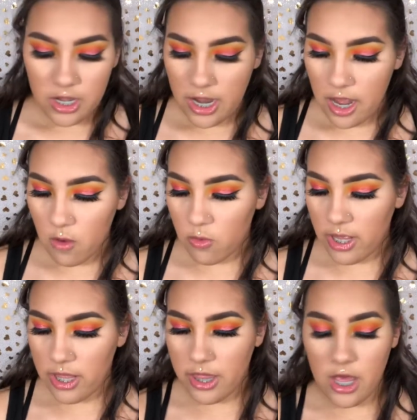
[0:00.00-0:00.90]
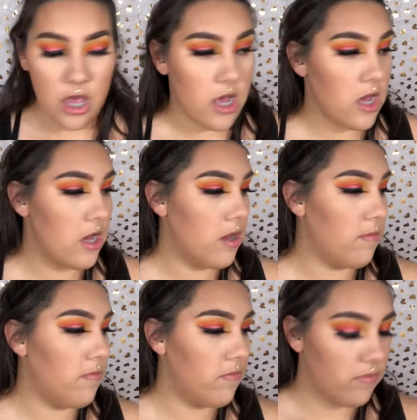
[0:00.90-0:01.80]
Now with
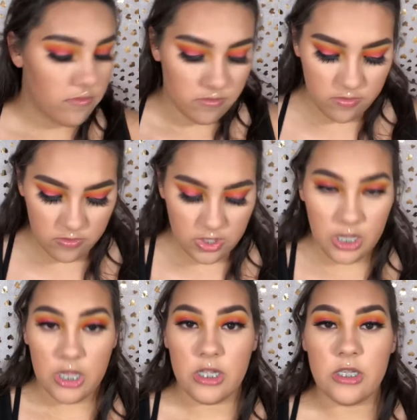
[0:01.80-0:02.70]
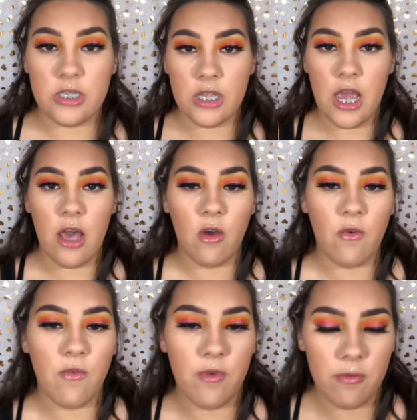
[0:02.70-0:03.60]
this
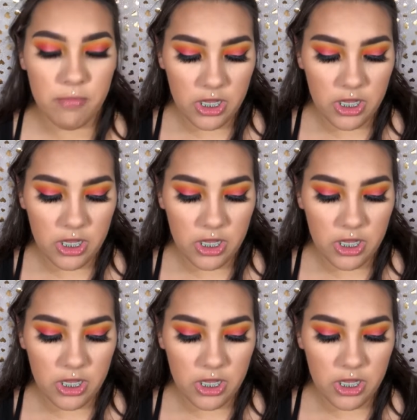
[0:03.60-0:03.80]
e.l.f.